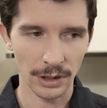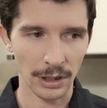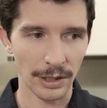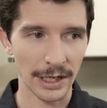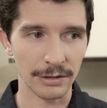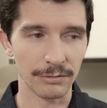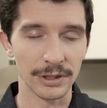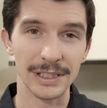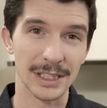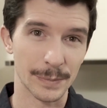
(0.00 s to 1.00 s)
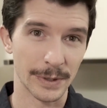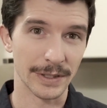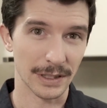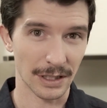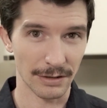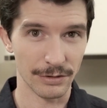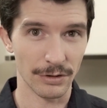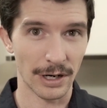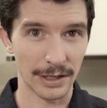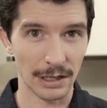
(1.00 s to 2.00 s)
Uh, I hadn't really experienced a lot of
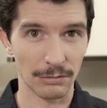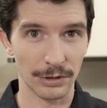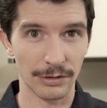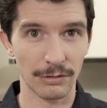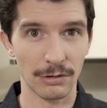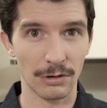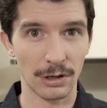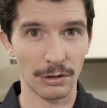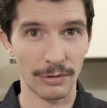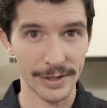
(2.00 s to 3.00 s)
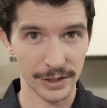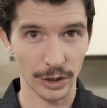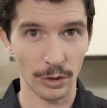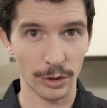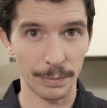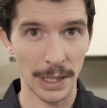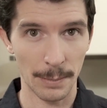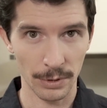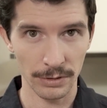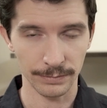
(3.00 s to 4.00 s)
dry down with uh, resin coated
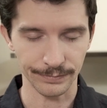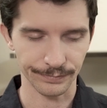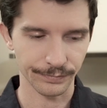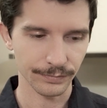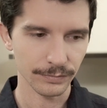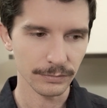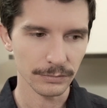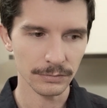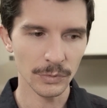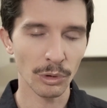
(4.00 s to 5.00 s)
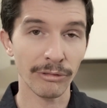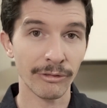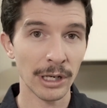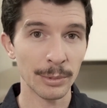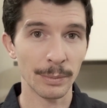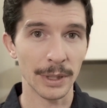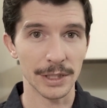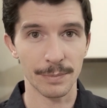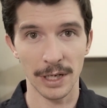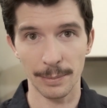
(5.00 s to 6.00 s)
paper. With
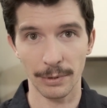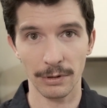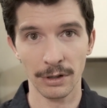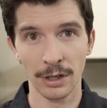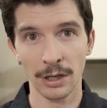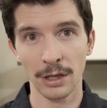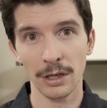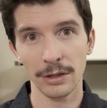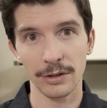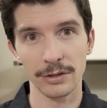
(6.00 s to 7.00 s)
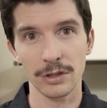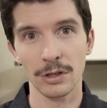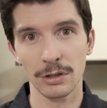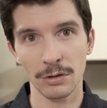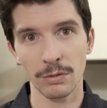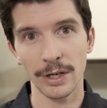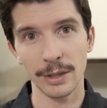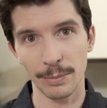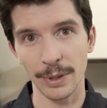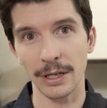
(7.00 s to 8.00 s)
fiber-based paper, there's quite
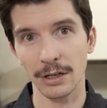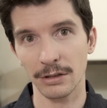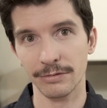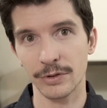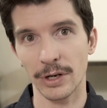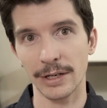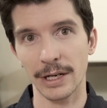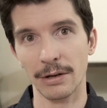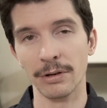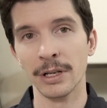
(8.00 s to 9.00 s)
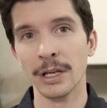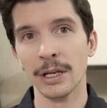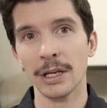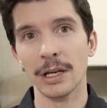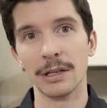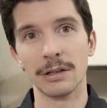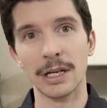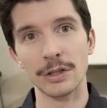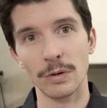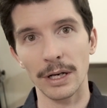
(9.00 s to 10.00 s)
a bit of dry down. And
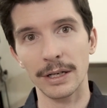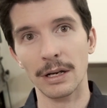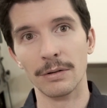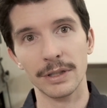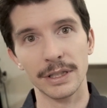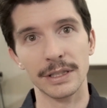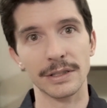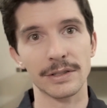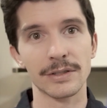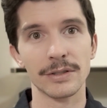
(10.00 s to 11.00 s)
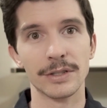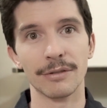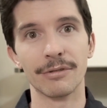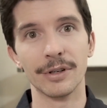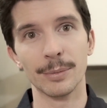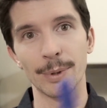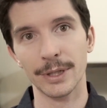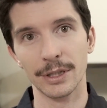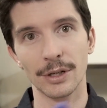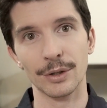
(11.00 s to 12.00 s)
that dry down is different
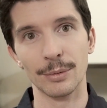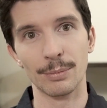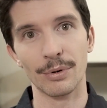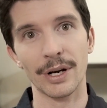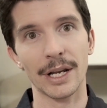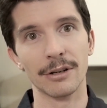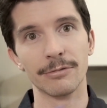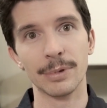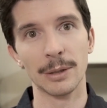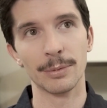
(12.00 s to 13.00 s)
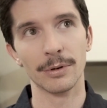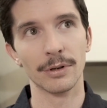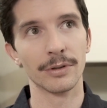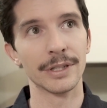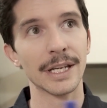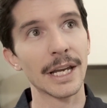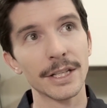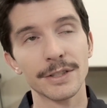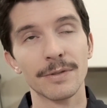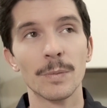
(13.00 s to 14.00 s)
depending on the brand of paper, the
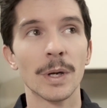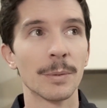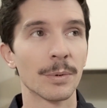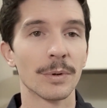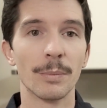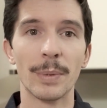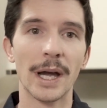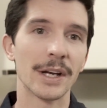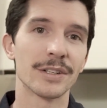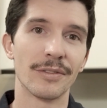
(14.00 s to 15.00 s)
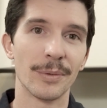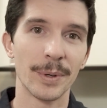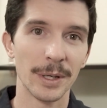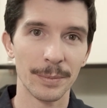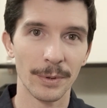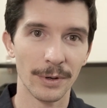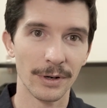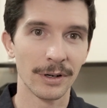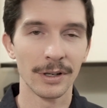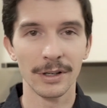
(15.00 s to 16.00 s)
age of the paper, the batch of the
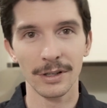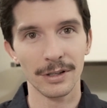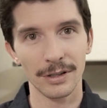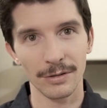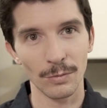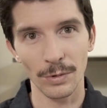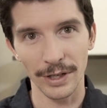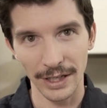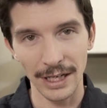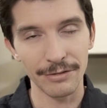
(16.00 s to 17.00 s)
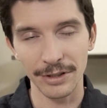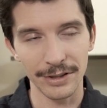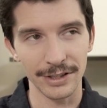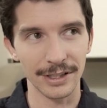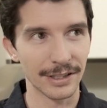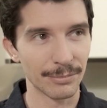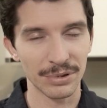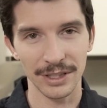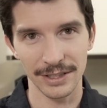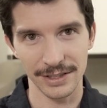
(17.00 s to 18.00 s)
paper, what everything
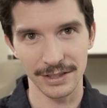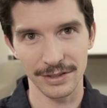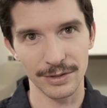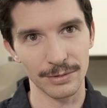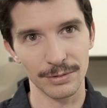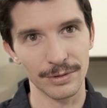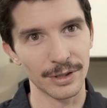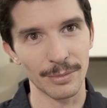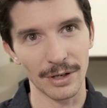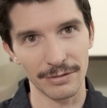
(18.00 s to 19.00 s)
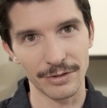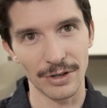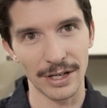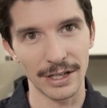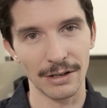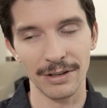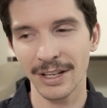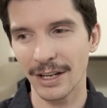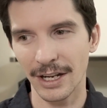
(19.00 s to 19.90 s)
plays into the amount of dry down.